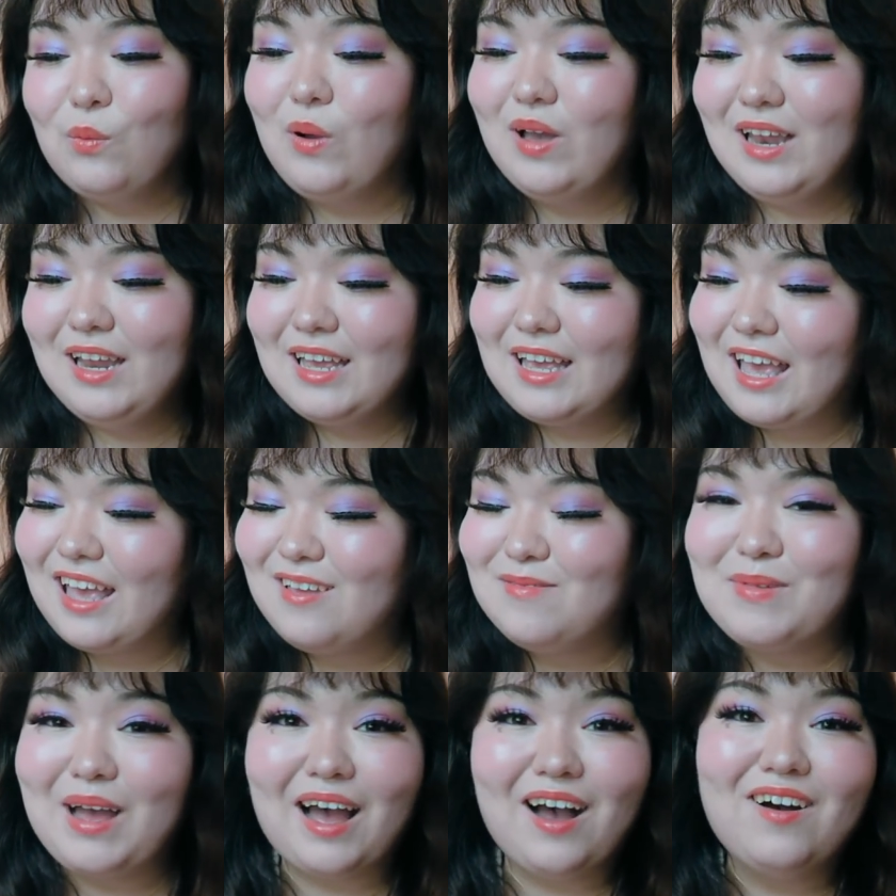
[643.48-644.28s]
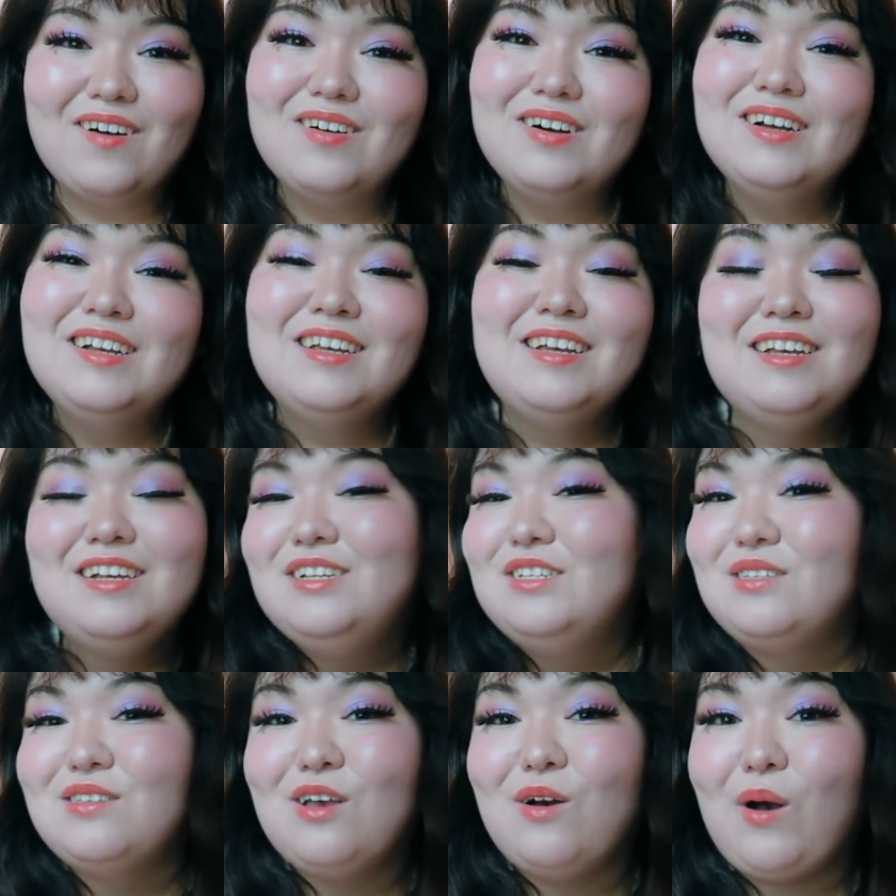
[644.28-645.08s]
when it came out
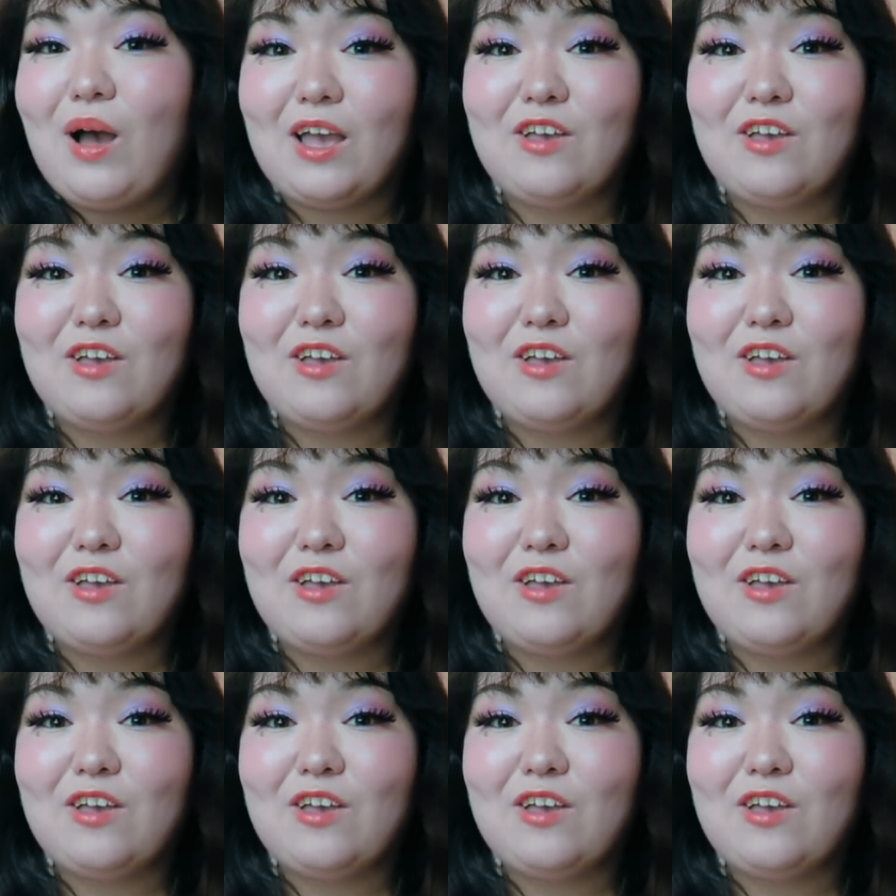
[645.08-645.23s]
so